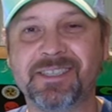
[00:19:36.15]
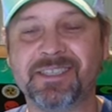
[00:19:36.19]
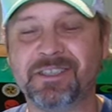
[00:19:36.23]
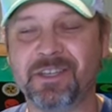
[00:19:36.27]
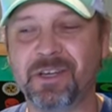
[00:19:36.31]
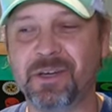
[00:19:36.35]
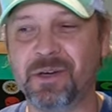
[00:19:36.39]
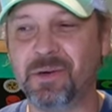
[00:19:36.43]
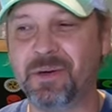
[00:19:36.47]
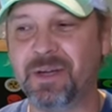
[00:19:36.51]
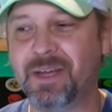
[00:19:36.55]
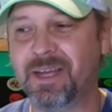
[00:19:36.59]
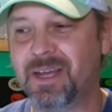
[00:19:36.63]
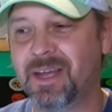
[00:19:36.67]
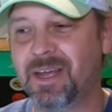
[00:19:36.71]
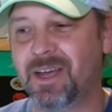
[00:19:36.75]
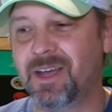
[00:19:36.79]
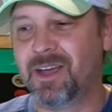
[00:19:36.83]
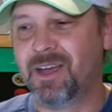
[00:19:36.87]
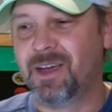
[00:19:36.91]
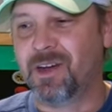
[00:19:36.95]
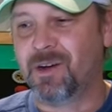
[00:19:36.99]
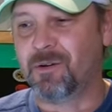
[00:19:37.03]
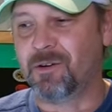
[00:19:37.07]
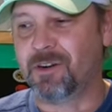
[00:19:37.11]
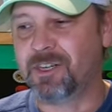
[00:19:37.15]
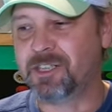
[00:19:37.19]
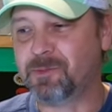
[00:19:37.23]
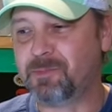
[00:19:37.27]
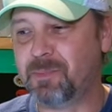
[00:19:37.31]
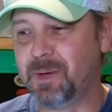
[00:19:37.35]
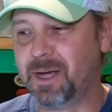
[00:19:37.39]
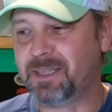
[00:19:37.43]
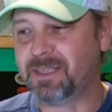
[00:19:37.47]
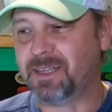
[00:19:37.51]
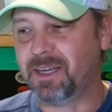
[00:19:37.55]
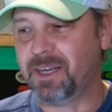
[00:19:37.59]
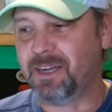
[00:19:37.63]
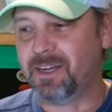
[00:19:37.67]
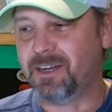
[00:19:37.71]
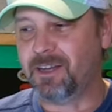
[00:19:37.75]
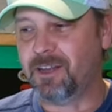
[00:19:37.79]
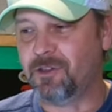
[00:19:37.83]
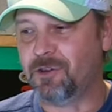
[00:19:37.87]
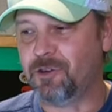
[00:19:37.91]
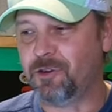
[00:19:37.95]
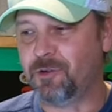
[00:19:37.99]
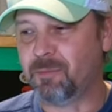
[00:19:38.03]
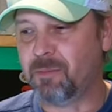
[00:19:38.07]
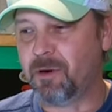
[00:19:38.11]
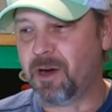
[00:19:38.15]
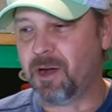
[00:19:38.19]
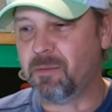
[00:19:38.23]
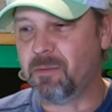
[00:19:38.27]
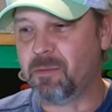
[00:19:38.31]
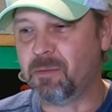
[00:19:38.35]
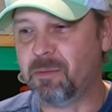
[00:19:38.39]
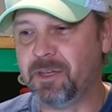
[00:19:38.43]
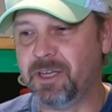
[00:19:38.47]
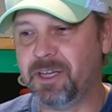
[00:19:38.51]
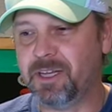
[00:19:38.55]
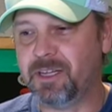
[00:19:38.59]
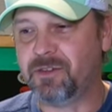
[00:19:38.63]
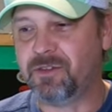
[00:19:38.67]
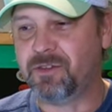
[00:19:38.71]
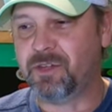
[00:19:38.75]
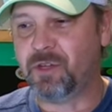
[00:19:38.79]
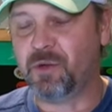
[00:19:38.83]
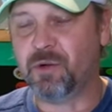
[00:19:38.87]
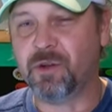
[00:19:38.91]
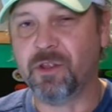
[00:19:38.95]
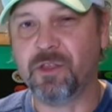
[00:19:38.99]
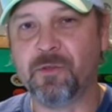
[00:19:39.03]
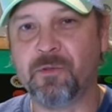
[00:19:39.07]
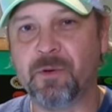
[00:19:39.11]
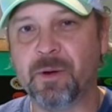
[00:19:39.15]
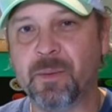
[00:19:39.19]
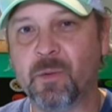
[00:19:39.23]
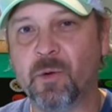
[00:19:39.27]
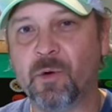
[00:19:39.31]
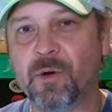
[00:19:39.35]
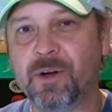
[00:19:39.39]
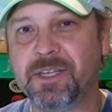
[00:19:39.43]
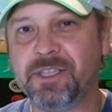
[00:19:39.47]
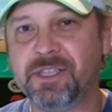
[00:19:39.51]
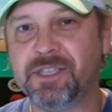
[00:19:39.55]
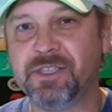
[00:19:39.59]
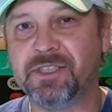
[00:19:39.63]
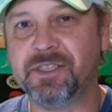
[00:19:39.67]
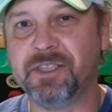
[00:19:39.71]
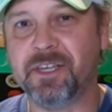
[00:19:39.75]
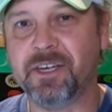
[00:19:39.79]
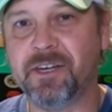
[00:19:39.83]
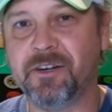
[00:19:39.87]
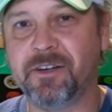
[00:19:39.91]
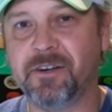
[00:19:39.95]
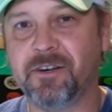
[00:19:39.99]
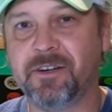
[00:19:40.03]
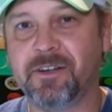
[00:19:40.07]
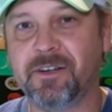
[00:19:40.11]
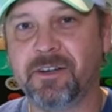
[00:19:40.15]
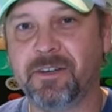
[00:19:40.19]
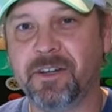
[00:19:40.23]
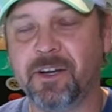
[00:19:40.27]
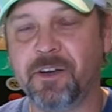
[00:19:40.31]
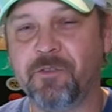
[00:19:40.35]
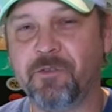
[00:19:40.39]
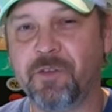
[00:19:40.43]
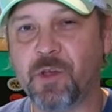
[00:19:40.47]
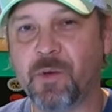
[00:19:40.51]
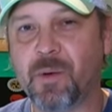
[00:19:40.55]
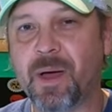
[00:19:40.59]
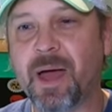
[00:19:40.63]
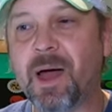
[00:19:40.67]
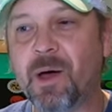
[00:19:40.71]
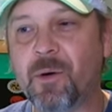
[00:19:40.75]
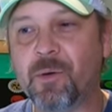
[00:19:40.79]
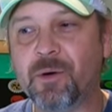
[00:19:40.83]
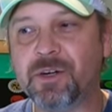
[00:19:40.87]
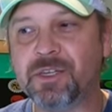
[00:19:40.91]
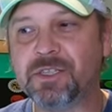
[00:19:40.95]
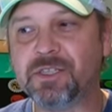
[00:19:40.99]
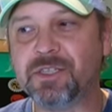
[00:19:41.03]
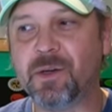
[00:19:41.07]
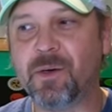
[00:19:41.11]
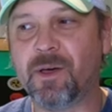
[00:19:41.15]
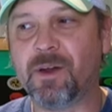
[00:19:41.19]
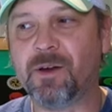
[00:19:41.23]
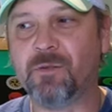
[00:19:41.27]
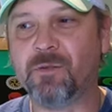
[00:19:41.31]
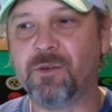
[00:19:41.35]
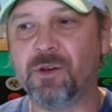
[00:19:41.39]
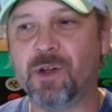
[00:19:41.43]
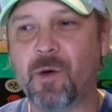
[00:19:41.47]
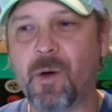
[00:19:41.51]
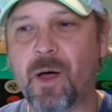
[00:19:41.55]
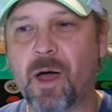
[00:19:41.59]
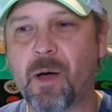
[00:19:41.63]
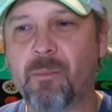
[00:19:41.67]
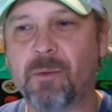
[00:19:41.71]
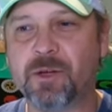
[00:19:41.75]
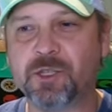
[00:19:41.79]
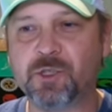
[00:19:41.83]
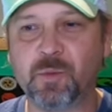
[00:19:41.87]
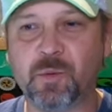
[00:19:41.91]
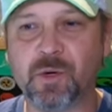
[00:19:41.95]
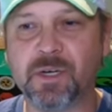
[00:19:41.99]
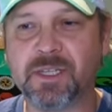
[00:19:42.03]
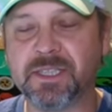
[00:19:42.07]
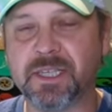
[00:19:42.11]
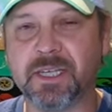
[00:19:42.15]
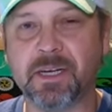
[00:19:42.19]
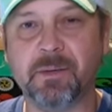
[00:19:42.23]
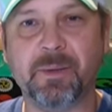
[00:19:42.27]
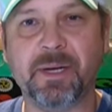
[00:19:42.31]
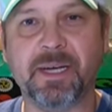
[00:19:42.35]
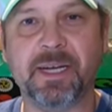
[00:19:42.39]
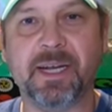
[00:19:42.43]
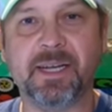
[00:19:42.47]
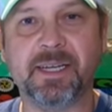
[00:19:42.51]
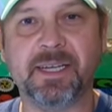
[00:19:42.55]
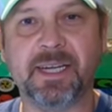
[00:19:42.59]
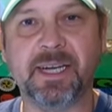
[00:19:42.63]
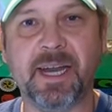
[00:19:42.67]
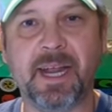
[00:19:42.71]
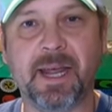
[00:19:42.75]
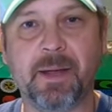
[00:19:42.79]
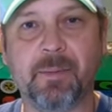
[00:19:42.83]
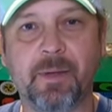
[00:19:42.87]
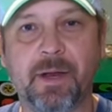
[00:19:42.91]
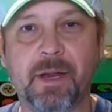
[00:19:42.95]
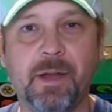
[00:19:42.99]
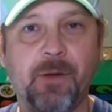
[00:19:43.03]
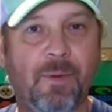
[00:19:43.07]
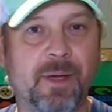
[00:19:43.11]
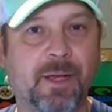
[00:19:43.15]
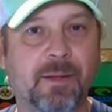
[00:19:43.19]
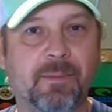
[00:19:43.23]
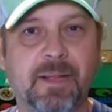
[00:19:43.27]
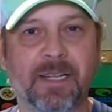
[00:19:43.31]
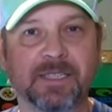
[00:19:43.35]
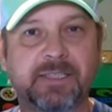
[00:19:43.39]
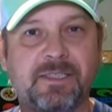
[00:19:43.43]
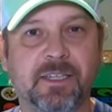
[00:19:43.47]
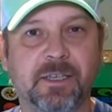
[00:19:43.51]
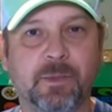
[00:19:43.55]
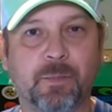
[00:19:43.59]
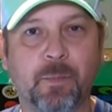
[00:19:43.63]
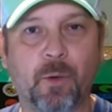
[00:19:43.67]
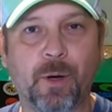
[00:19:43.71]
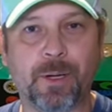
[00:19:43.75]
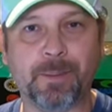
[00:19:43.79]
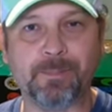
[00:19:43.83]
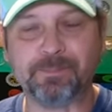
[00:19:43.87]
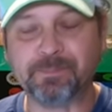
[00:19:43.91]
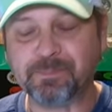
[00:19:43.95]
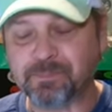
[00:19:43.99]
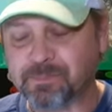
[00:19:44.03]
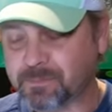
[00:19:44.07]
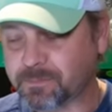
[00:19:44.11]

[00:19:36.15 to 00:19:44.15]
So we're expecting another probably 2 to 3 more inches here in a few hours. So I don't know how much work's going to be done today. But anyway, that's not the point.